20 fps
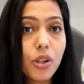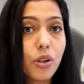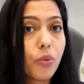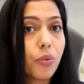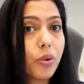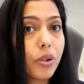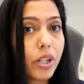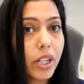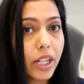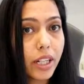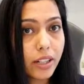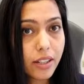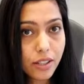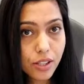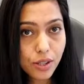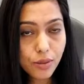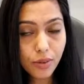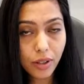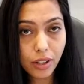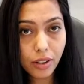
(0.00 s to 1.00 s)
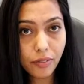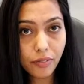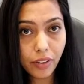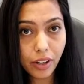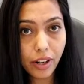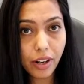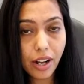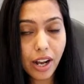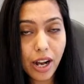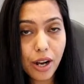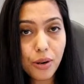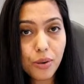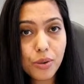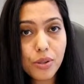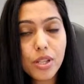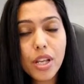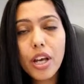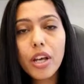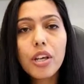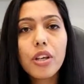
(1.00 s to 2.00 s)
You would need a
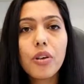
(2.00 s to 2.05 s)
warehouse.